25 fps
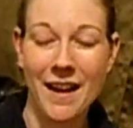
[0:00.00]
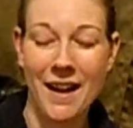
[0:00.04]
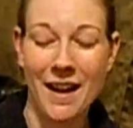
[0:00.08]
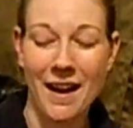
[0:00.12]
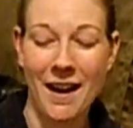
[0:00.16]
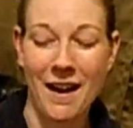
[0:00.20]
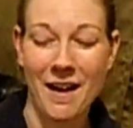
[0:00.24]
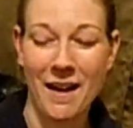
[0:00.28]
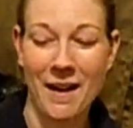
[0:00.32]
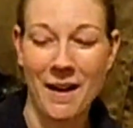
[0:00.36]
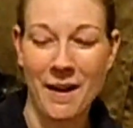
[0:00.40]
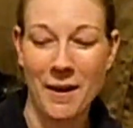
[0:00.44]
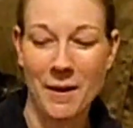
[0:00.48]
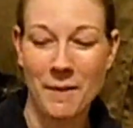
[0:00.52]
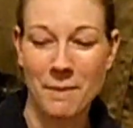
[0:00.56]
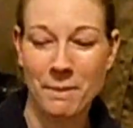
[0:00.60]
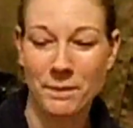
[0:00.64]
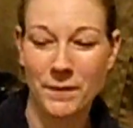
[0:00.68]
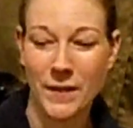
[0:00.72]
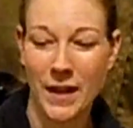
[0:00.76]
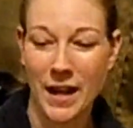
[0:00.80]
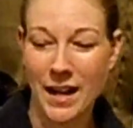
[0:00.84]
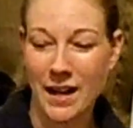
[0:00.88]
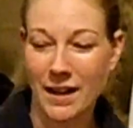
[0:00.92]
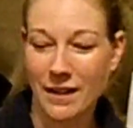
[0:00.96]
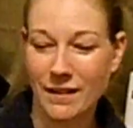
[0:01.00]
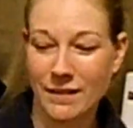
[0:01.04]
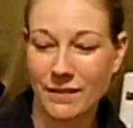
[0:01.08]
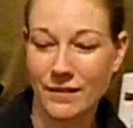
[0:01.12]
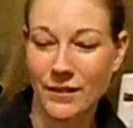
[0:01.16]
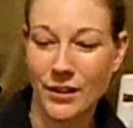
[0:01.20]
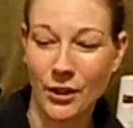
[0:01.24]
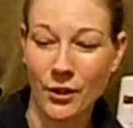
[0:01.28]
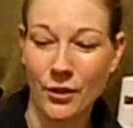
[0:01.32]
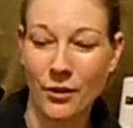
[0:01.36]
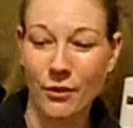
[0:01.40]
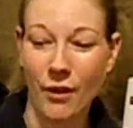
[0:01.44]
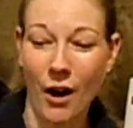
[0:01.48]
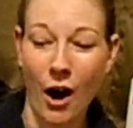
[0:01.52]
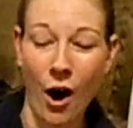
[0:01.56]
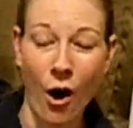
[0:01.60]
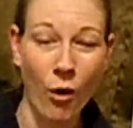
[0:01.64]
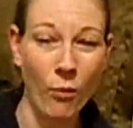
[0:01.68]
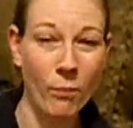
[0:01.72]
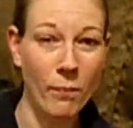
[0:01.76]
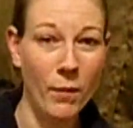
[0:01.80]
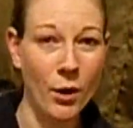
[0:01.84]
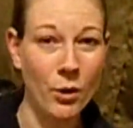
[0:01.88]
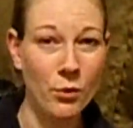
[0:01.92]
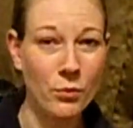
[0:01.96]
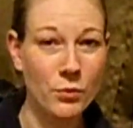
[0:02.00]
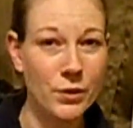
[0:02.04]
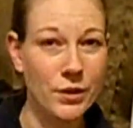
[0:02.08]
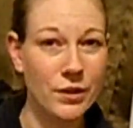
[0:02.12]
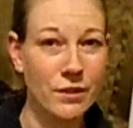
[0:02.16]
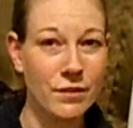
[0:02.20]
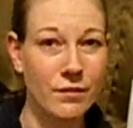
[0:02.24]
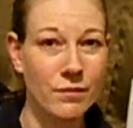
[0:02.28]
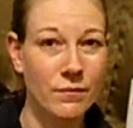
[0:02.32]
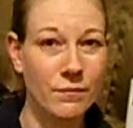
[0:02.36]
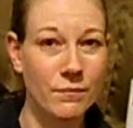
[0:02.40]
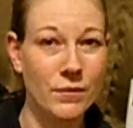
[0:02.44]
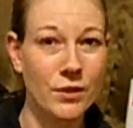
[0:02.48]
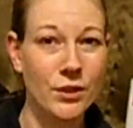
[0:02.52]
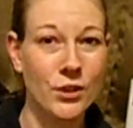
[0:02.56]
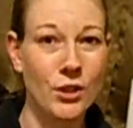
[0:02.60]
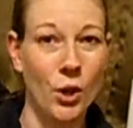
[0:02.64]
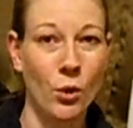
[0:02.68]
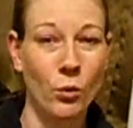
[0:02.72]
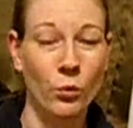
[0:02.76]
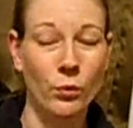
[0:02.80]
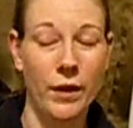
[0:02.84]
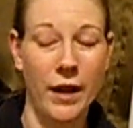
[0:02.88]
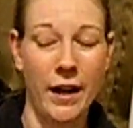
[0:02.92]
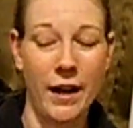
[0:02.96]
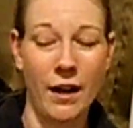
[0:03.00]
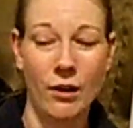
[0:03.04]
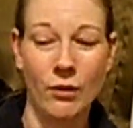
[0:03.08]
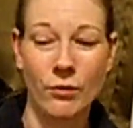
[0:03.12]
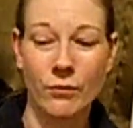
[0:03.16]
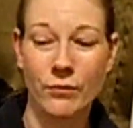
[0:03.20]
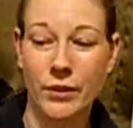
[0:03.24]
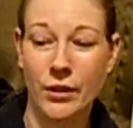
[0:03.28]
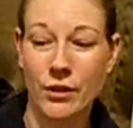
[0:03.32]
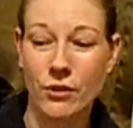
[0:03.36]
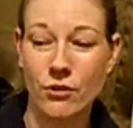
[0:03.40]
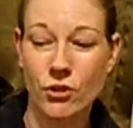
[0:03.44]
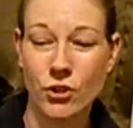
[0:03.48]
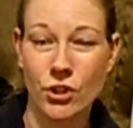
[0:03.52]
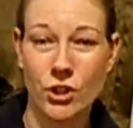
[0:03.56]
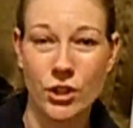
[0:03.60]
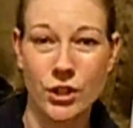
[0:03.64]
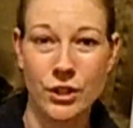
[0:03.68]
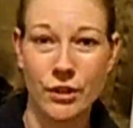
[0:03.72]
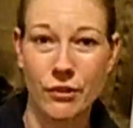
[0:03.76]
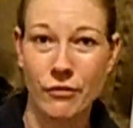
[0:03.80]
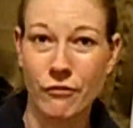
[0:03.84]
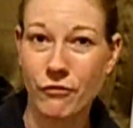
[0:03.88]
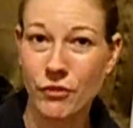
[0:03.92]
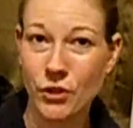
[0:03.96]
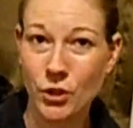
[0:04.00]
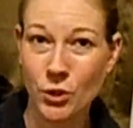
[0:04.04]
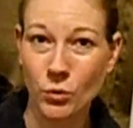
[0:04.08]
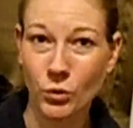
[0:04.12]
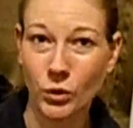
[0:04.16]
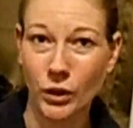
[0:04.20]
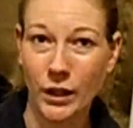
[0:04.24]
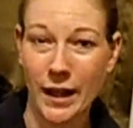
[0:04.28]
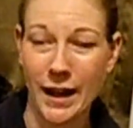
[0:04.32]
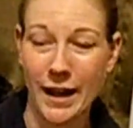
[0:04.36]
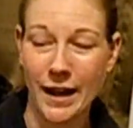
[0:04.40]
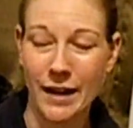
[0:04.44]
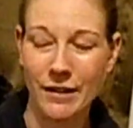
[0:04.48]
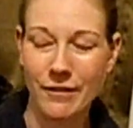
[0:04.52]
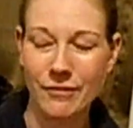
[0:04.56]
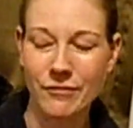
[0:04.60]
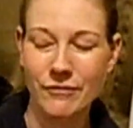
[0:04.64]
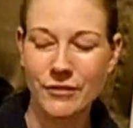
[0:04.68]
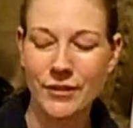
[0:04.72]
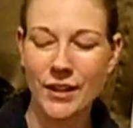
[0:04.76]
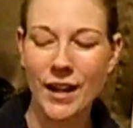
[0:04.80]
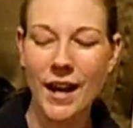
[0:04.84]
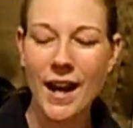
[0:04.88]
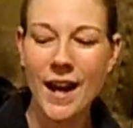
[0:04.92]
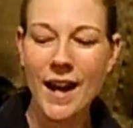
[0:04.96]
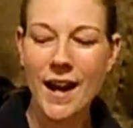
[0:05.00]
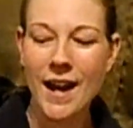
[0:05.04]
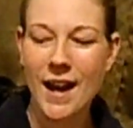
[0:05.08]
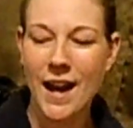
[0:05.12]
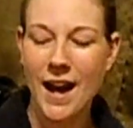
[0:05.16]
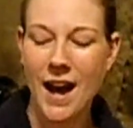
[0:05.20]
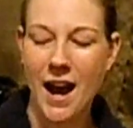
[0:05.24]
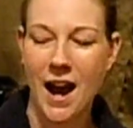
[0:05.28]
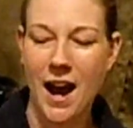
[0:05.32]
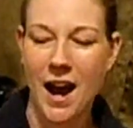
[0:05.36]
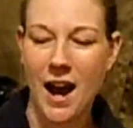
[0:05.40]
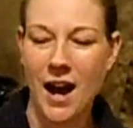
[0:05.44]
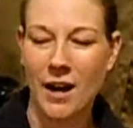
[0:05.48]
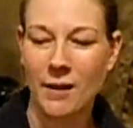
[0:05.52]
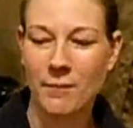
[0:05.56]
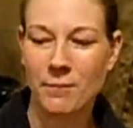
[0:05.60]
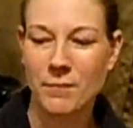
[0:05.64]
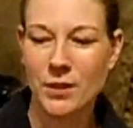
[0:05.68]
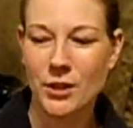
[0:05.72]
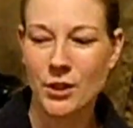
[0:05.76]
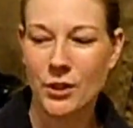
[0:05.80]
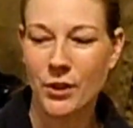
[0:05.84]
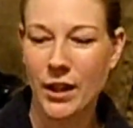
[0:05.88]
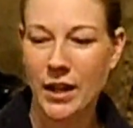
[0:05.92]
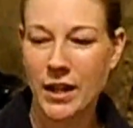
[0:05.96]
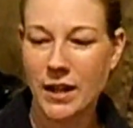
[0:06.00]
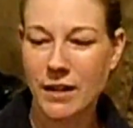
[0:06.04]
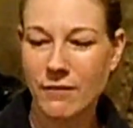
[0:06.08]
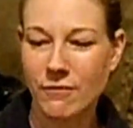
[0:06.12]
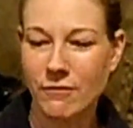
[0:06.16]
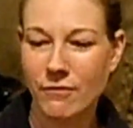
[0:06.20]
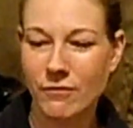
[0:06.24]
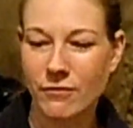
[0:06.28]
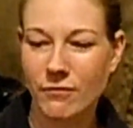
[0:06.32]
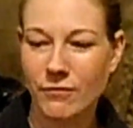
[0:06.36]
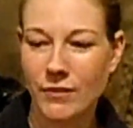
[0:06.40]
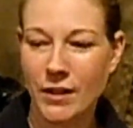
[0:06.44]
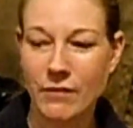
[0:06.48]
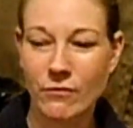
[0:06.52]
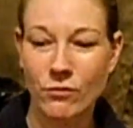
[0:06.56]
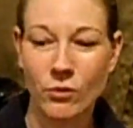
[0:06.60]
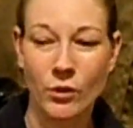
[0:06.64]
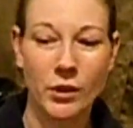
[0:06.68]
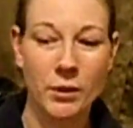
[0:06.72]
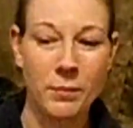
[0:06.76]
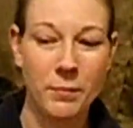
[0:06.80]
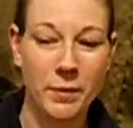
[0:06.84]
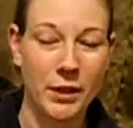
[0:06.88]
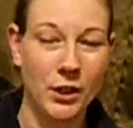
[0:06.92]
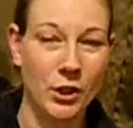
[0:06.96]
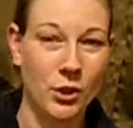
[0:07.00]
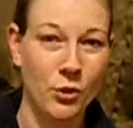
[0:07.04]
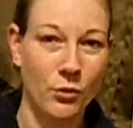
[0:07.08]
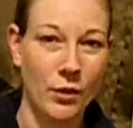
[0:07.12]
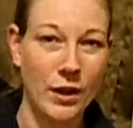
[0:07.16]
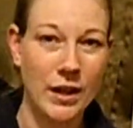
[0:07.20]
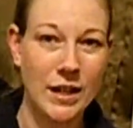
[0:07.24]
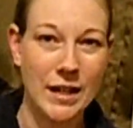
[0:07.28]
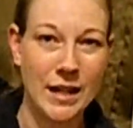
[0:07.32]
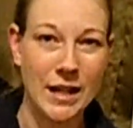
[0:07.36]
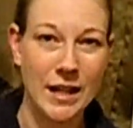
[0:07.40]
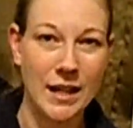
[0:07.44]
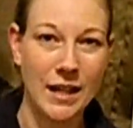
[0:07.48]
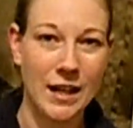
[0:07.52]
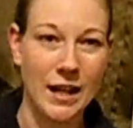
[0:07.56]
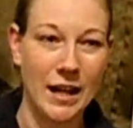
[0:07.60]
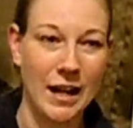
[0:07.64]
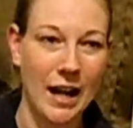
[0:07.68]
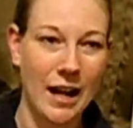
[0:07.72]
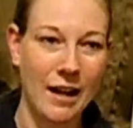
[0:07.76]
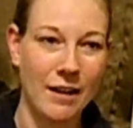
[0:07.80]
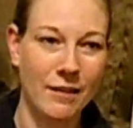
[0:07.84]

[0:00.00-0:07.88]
And they're almost sold out. There's just a few left. So they've really been a great hit.